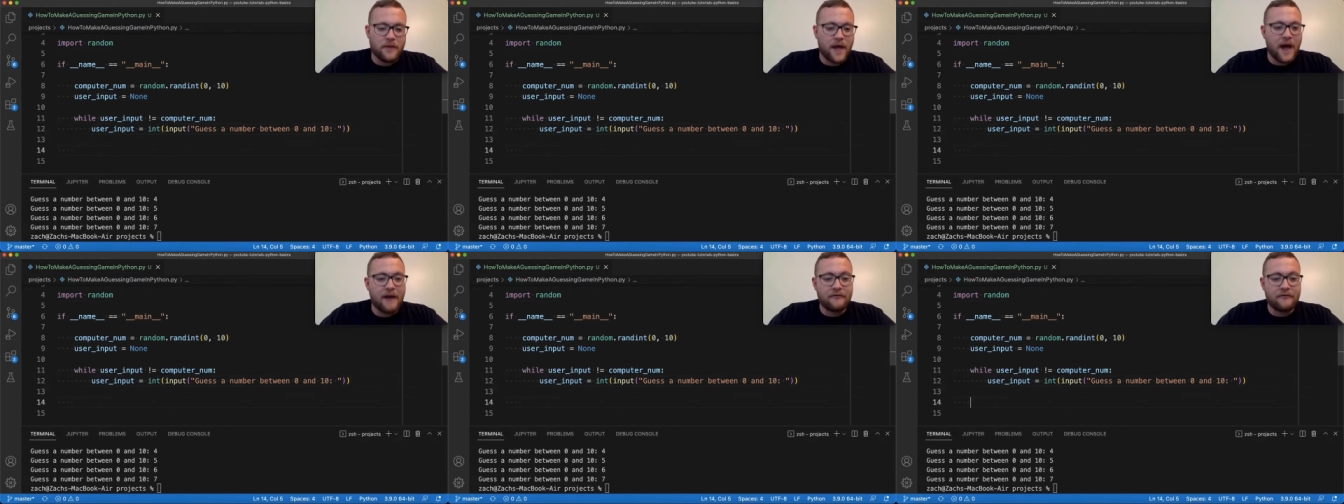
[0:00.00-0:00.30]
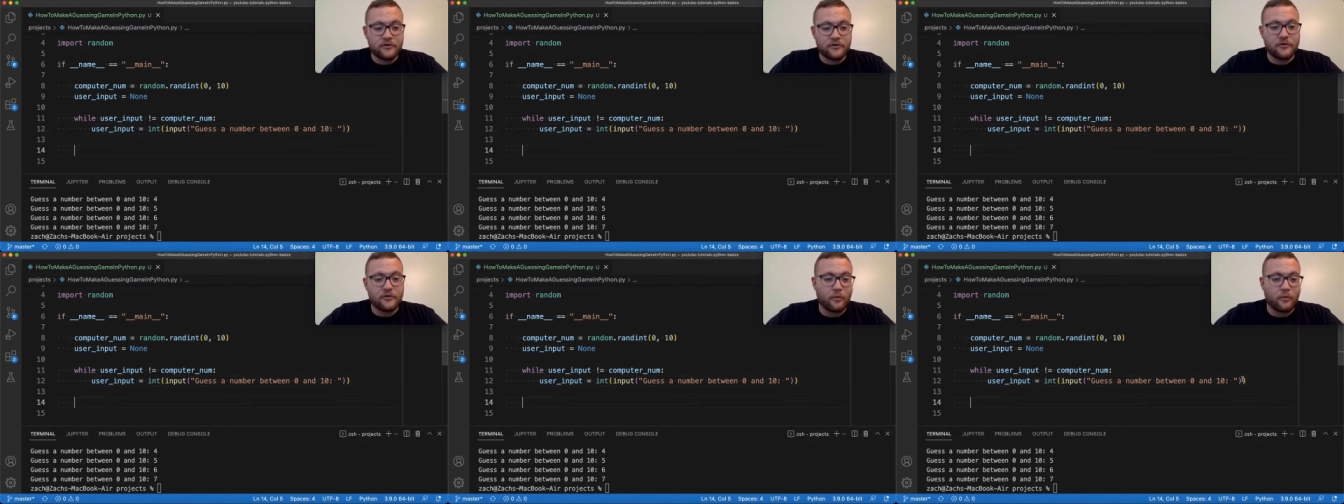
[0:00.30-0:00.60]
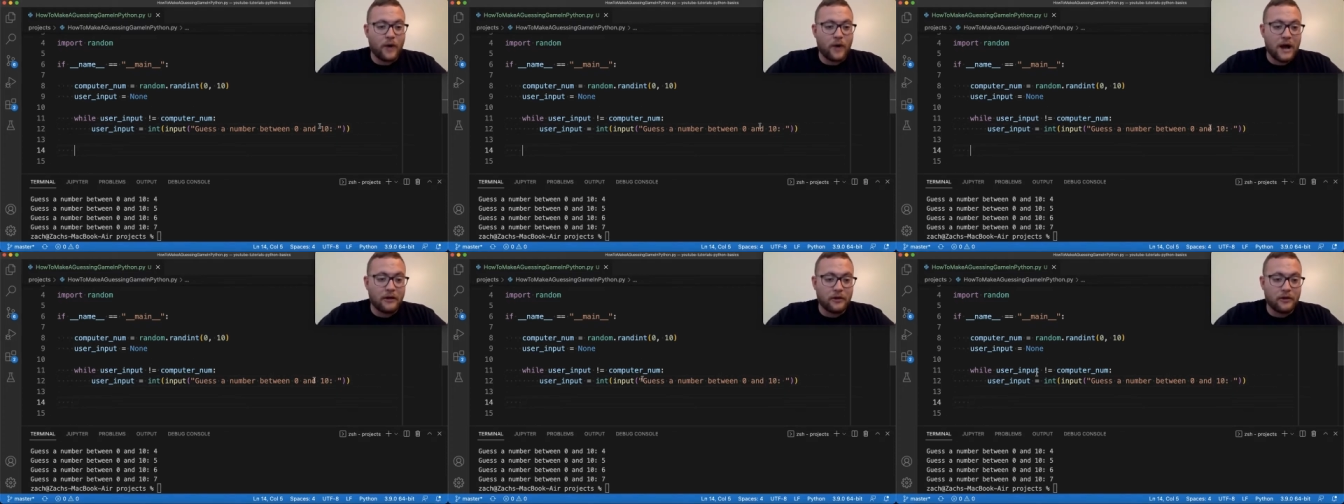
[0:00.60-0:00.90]
after the
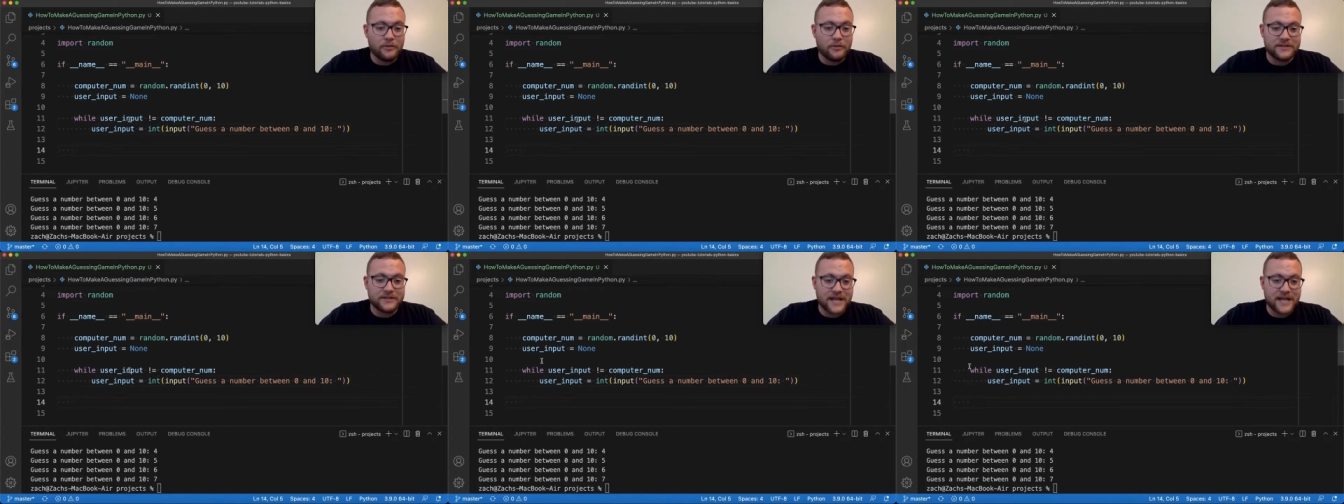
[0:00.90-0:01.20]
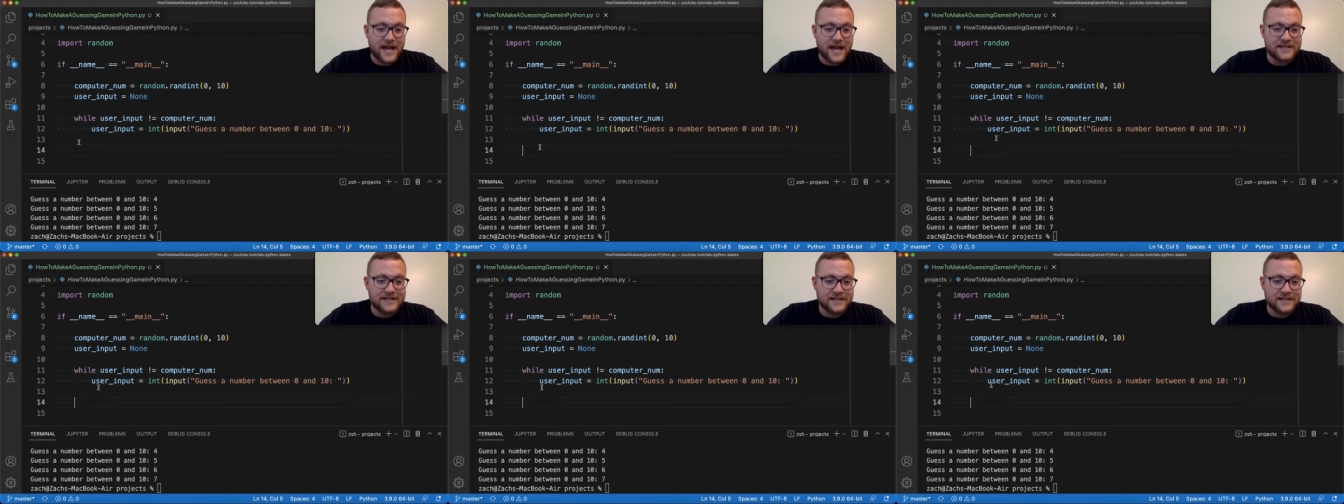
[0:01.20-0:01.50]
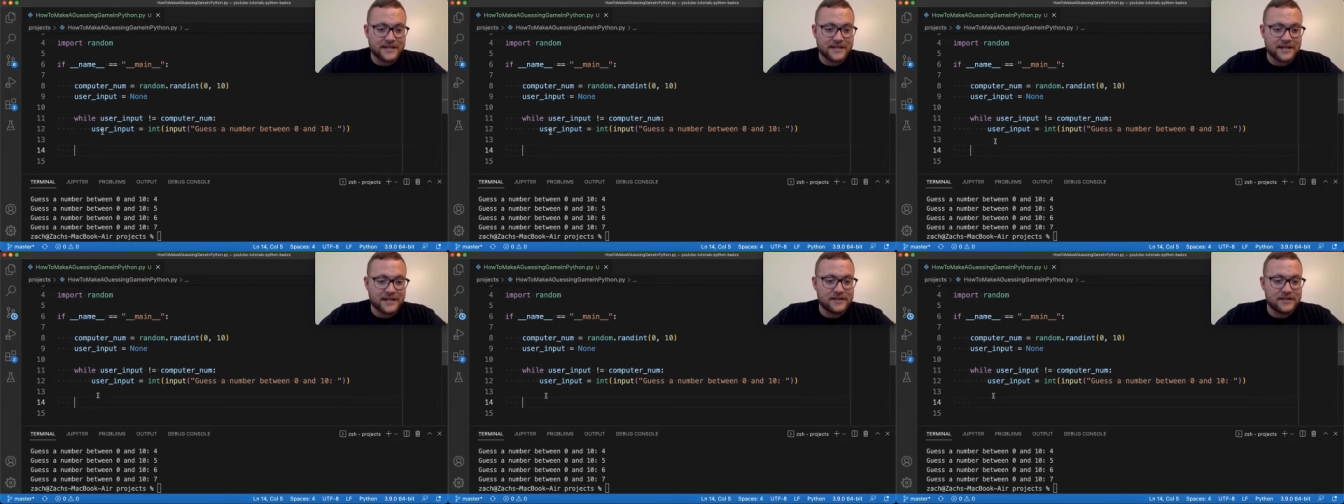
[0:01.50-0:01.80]
while loop is
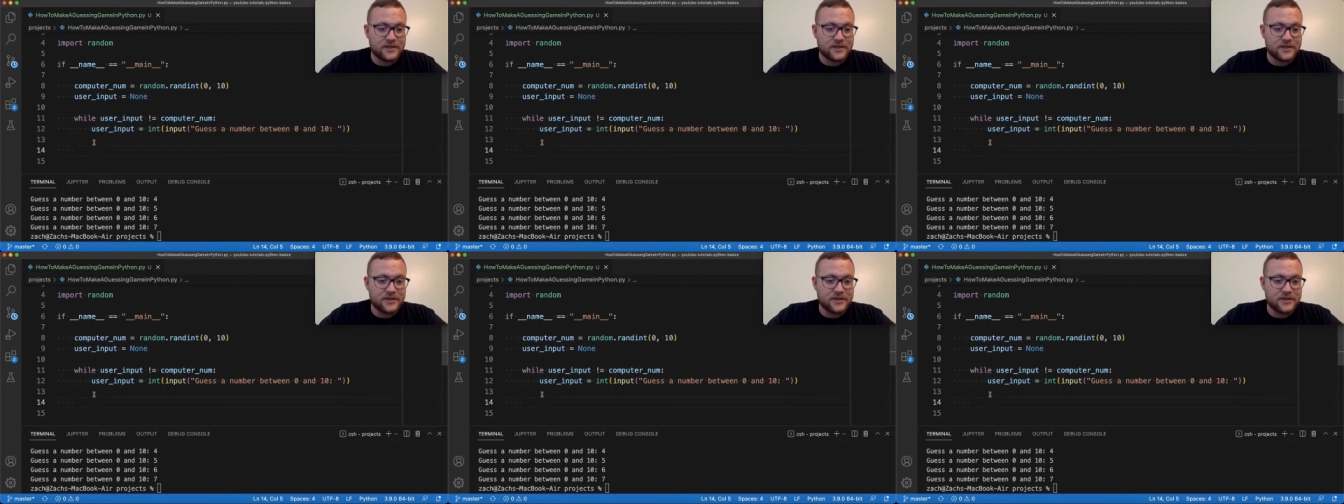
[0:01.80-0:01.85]
exited.